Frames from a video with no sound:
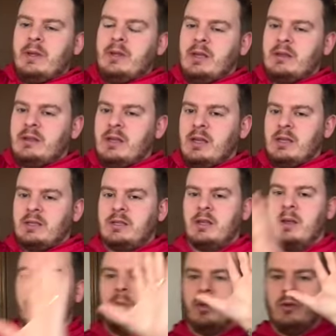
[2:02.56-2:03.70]
like this,
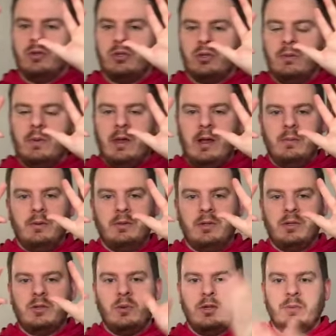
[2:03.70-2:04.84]
but you should be able to
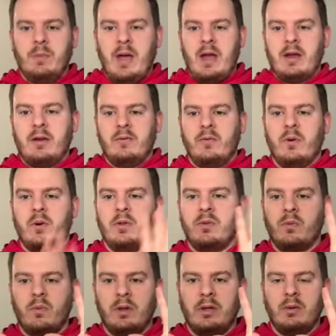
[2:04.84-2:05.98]
switch back and forth
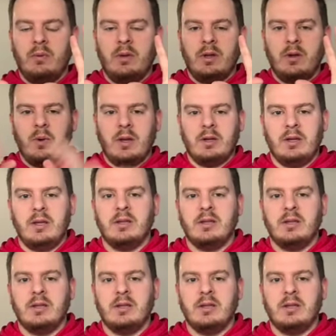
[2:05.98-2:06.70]
really, really quickly.